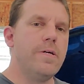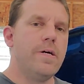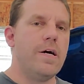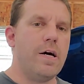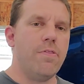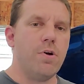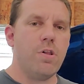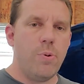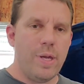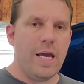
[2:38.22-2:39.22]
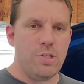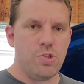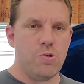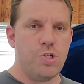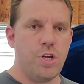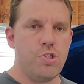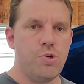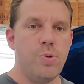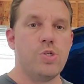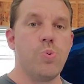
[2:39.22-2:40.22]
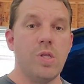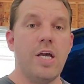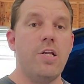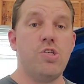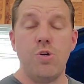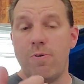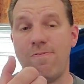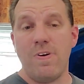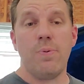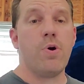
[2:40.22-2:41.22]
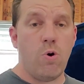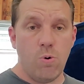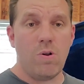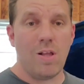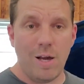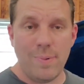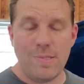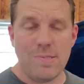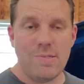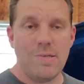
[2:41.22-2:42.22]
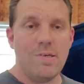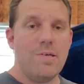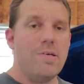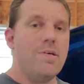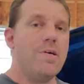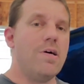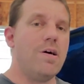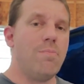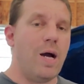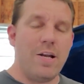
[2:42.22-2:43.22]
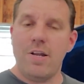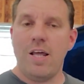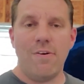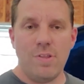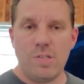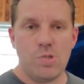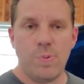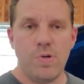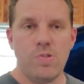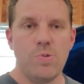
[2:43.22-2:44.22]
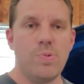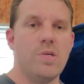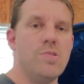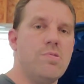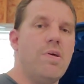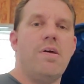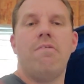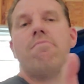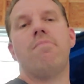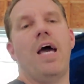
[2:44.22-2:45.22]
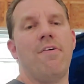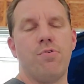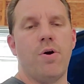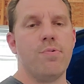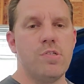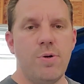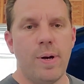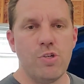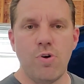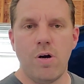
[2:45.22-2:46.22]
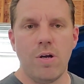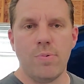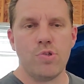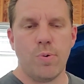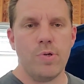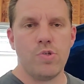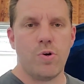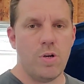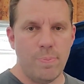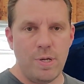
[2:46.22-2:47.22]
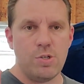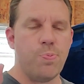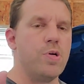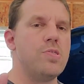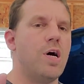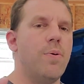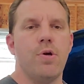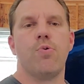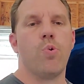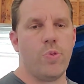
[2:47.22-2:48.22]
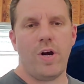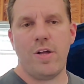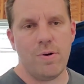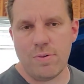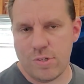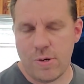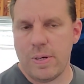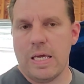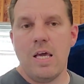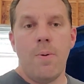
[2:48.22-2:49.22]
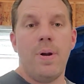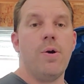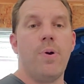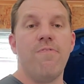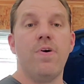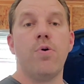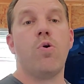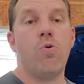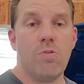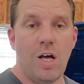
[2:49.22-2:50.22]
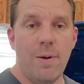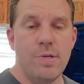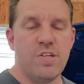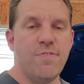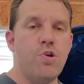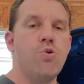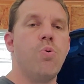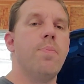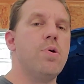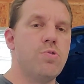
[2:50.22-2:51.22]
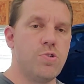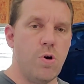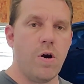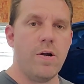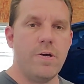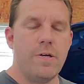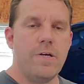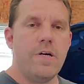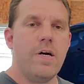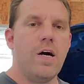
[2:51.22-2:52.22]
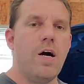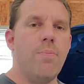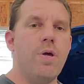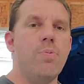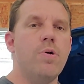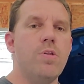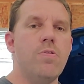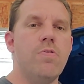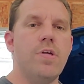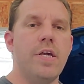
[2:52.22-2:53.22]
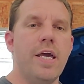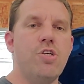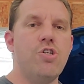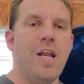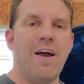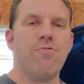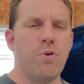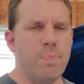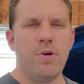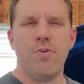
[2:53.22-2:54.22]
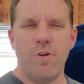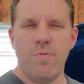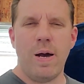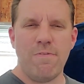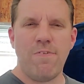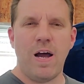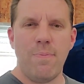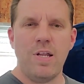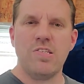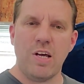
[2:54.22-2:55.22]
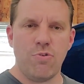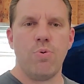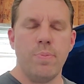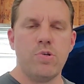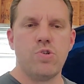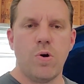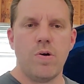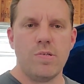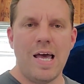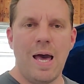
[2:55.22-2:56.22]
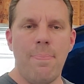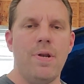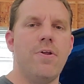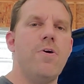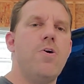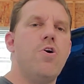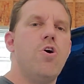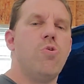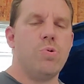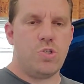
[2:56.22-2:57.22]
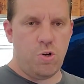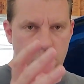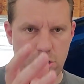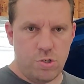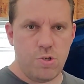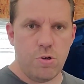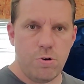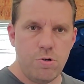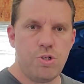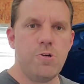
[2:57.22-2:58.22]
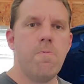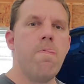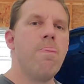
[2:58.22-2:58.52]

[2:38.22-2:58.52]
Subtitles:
The glowing cat and surging issue is related to in very cold climates. I didn't have this experience because after I received my truck, it was already starting to be springtime here in North Idaho. So, but anyway, in very cold climates, if you do a remote start, the engine, after a period of about 5 minutes after remote start has happened, would start to surge.